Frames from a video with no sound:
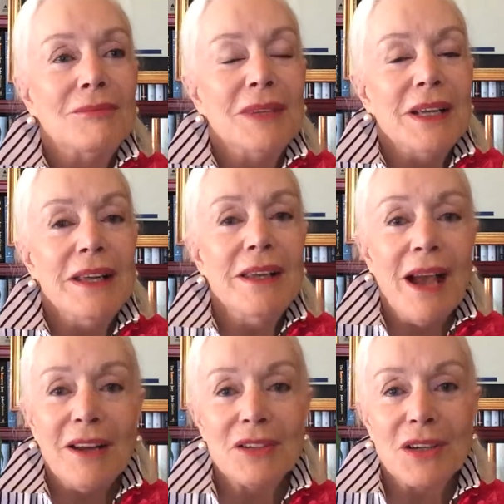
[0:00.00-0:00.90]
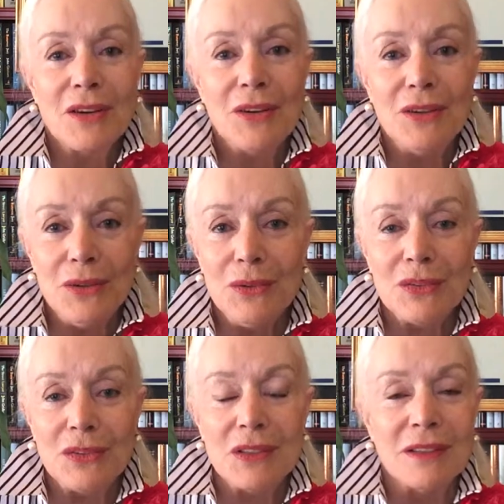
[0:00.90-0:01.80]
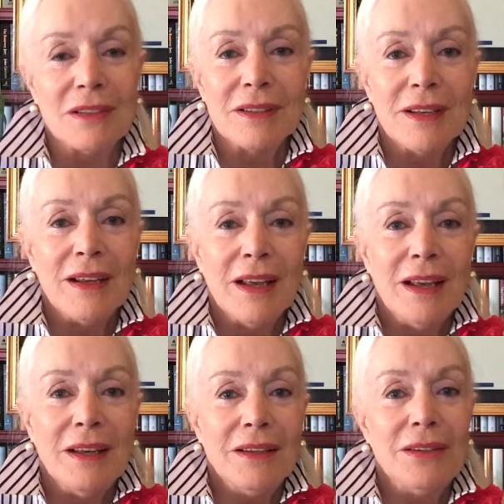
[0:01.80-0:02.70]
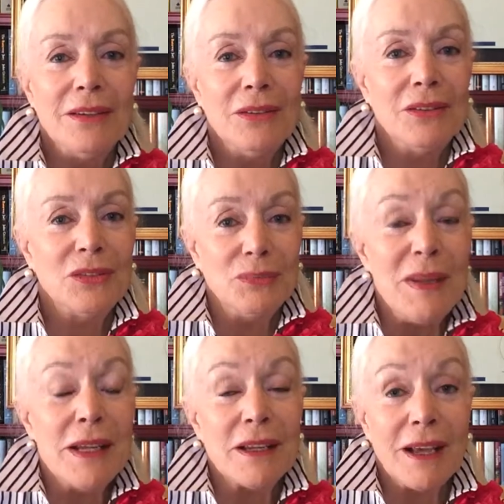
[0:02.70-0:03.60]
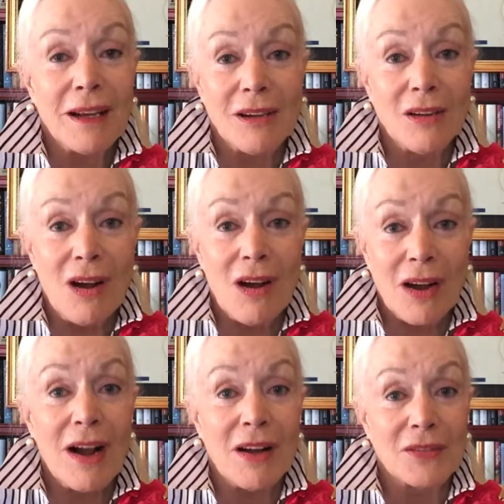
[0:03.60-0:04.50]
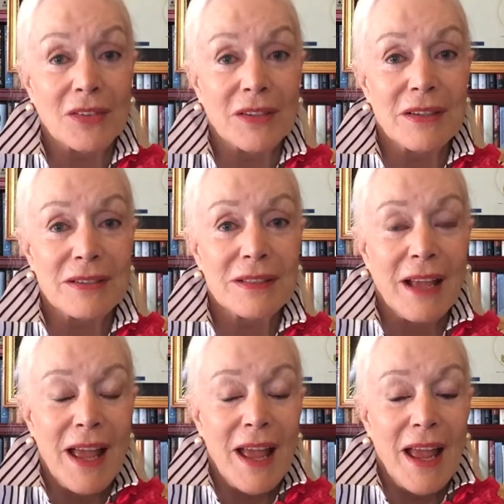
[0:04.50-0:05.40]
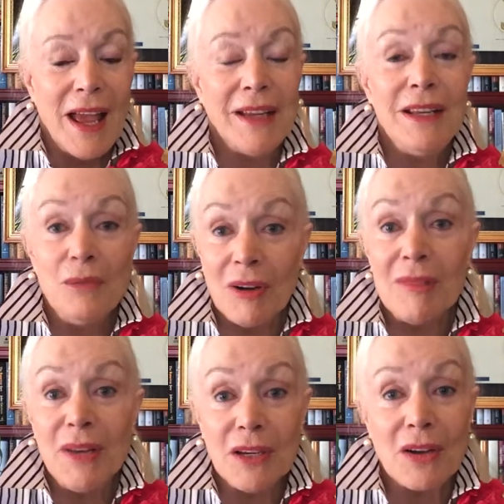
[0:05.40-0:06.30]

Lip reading: he had to go to Houston to speak at a law conference, and he wanted me to